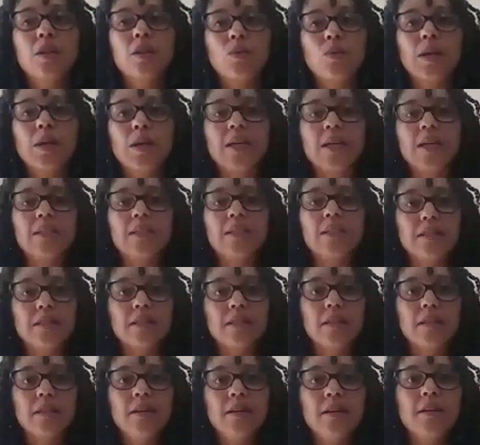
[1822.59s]
to the races.
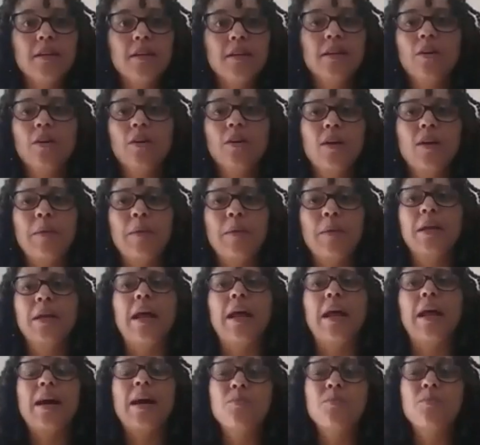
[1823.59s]
You know, I
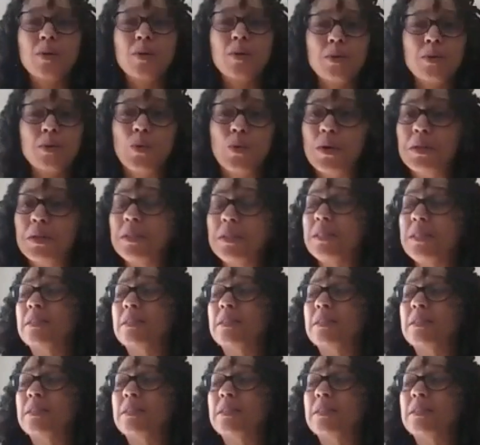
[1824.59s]
mean, I'm from New